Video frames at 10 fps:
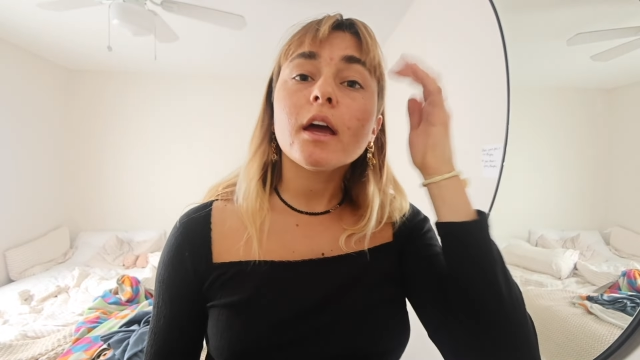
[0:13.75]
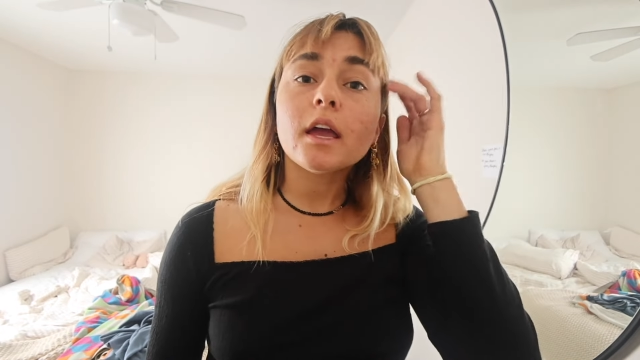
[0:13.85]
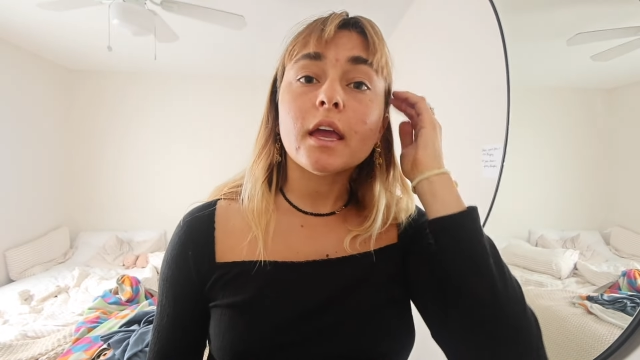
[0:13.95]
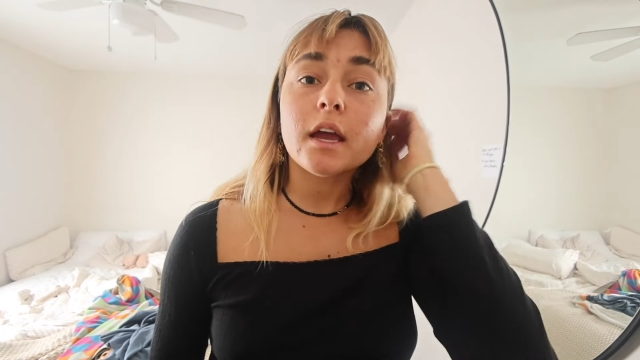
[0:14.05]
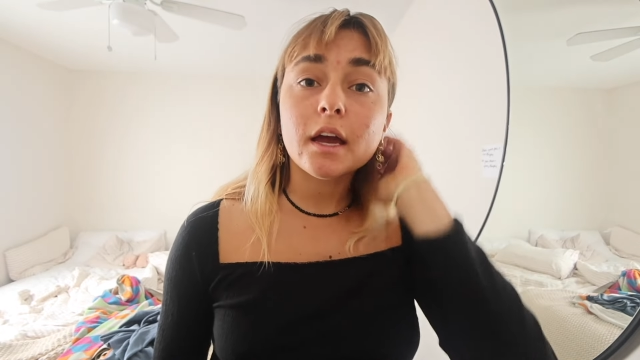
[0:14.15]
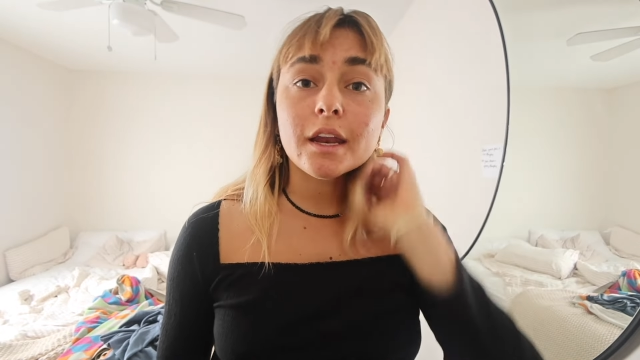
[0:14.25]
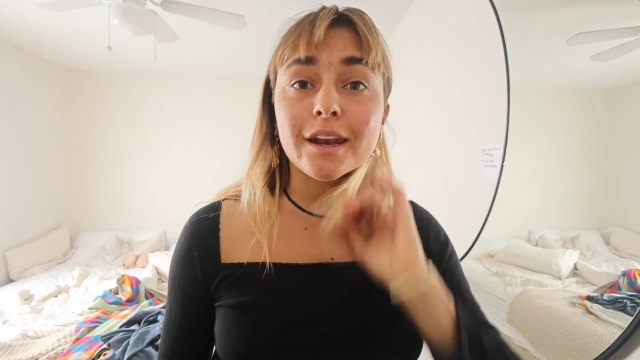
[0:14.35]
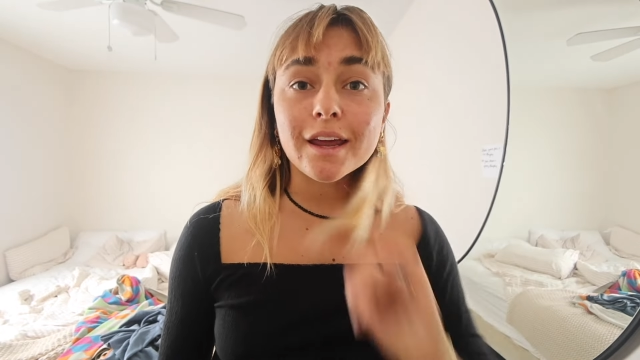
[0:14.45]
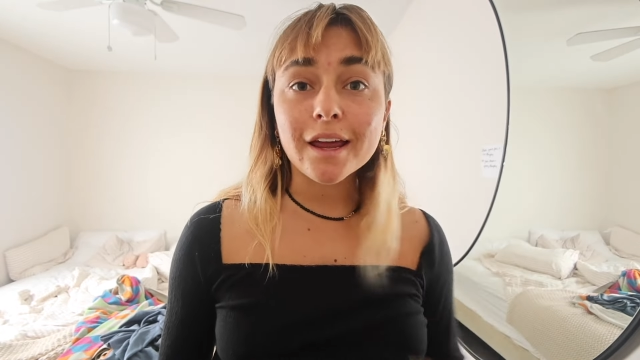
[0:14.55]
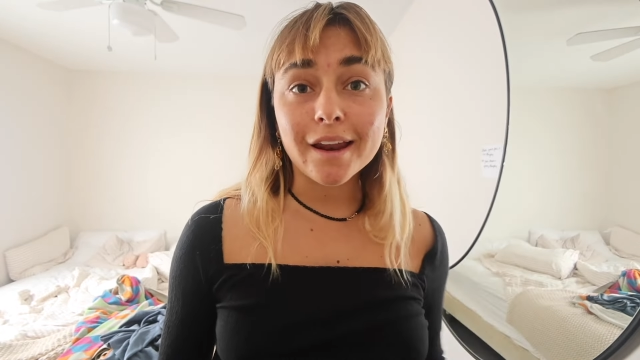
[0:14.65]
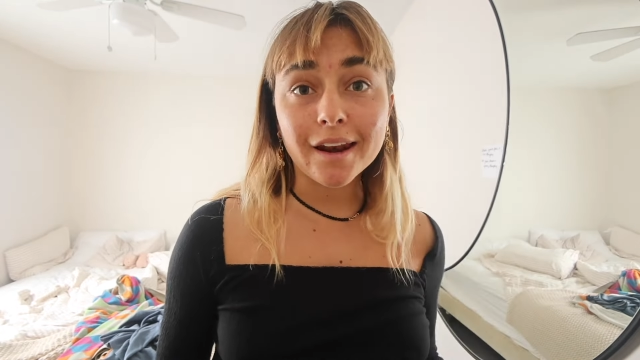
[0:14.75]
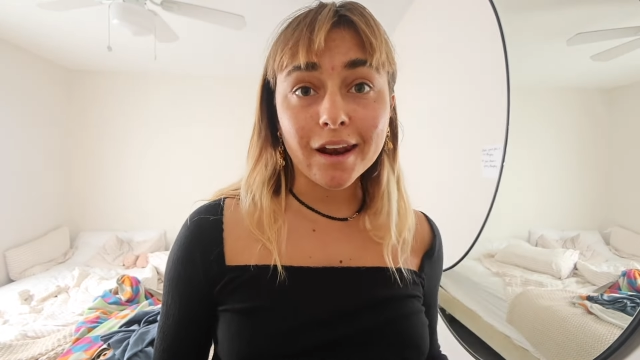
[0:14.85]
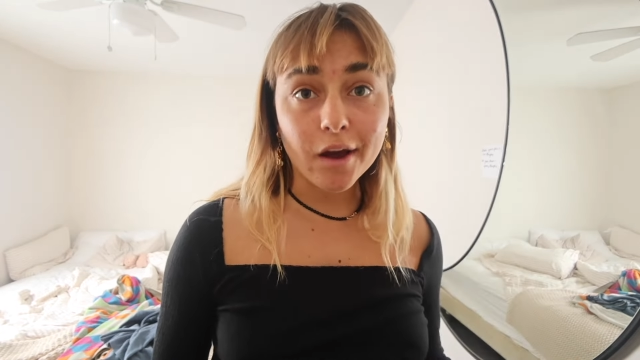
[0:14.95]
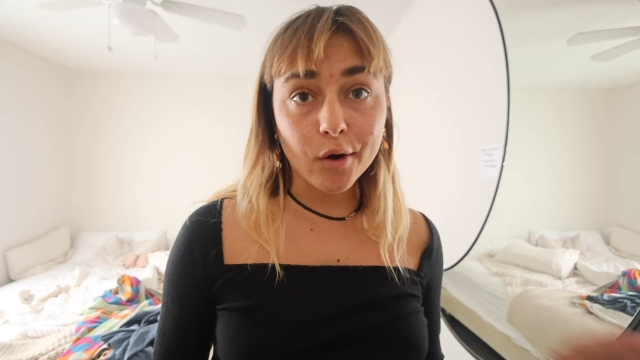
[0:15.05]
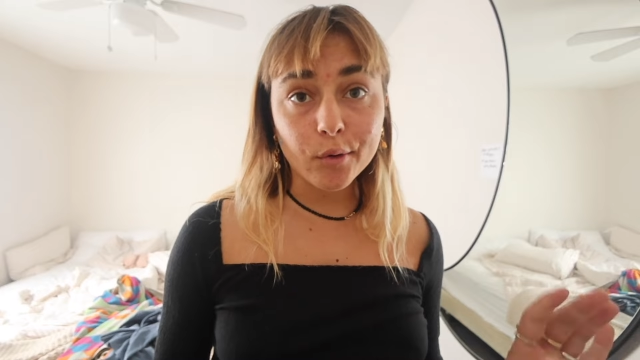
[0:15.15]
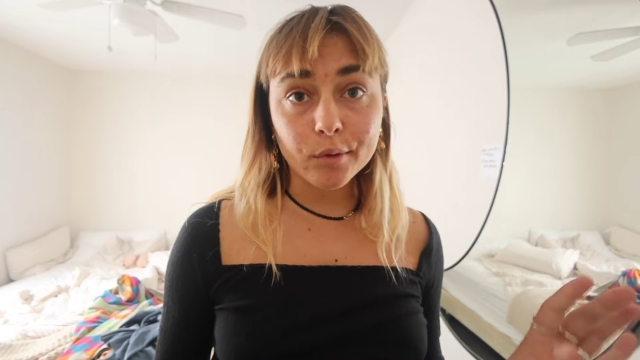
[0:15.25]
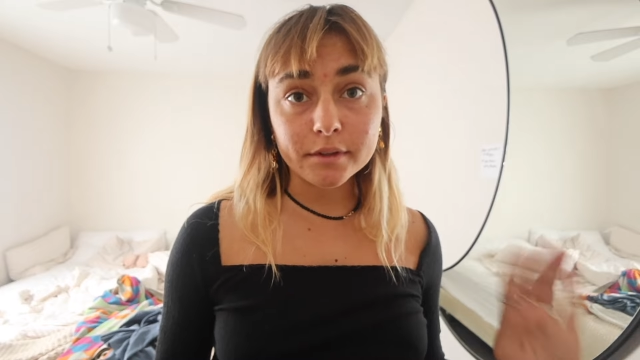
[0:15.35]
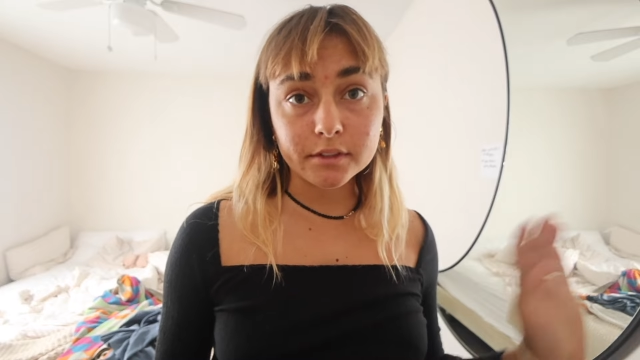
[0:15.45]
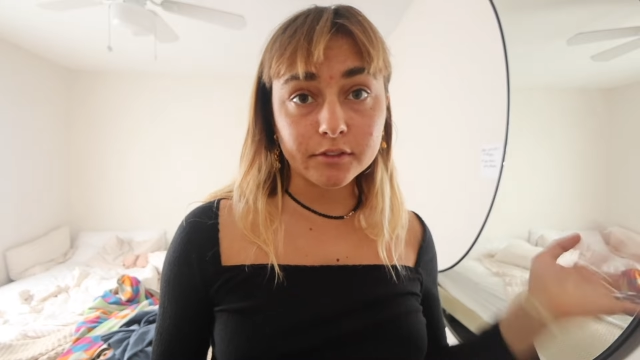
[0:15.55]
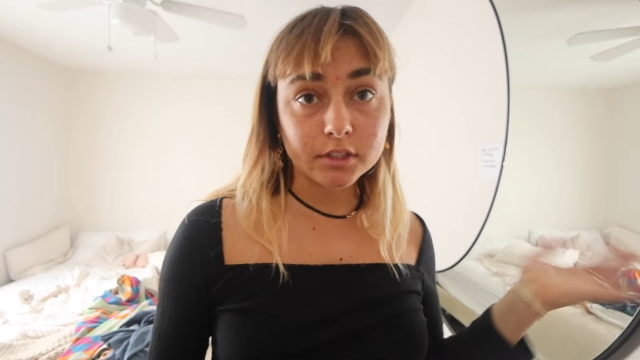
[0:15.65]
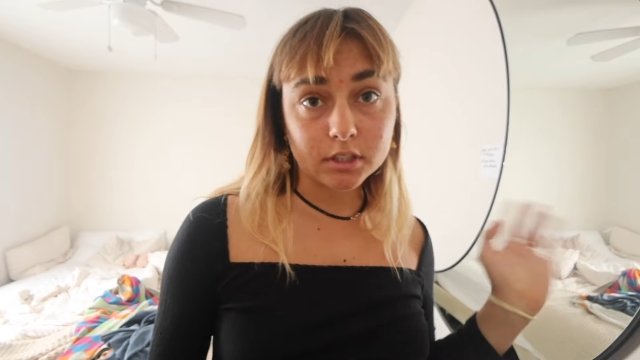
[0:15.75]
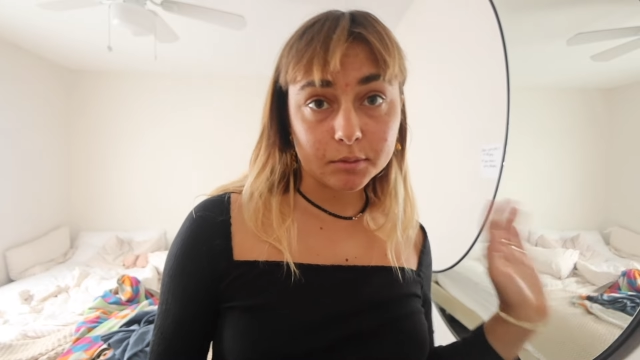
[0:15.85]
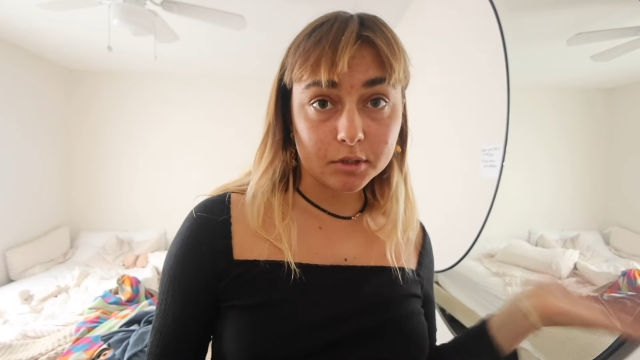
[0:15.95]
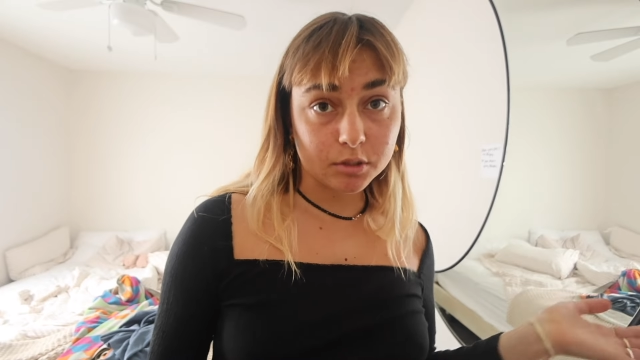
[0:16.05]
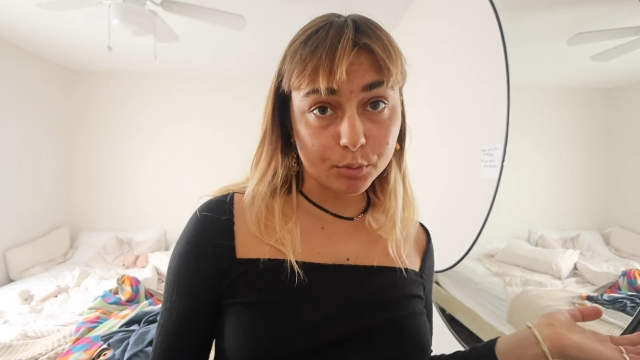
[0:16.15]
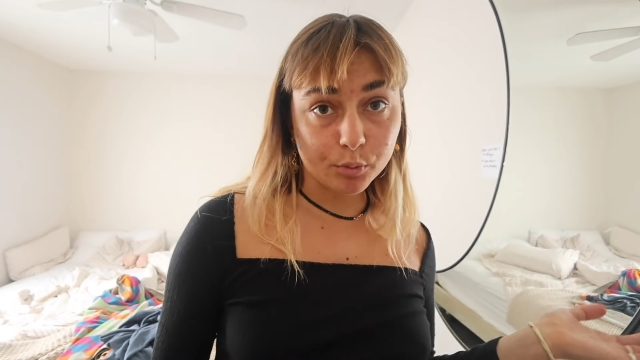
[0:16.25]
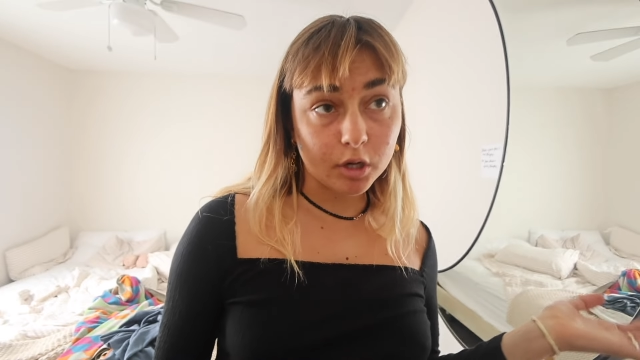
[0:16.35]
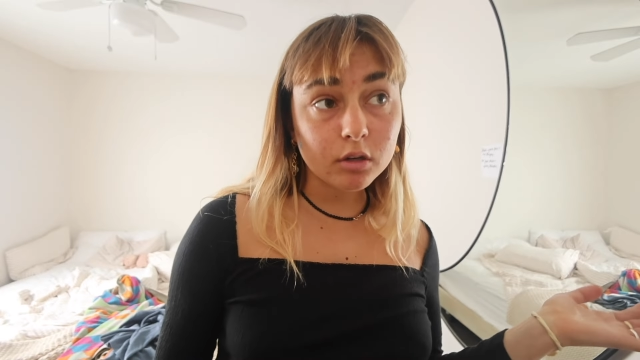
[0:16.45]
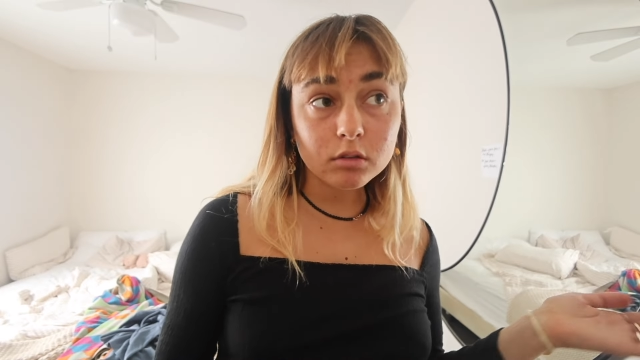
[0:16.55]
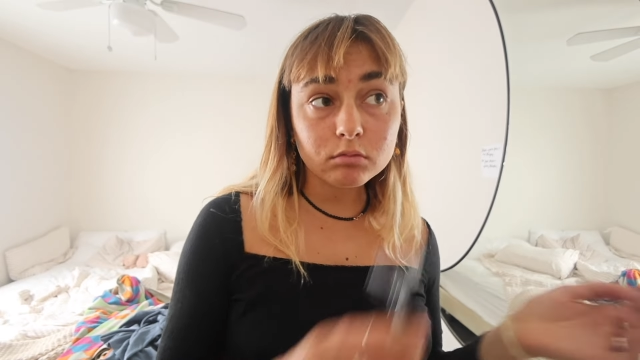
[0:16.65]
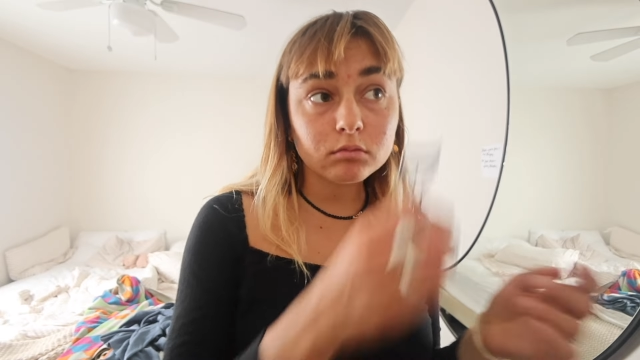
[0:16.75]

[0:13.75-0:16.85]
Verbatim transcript: And now it's officially my summer break,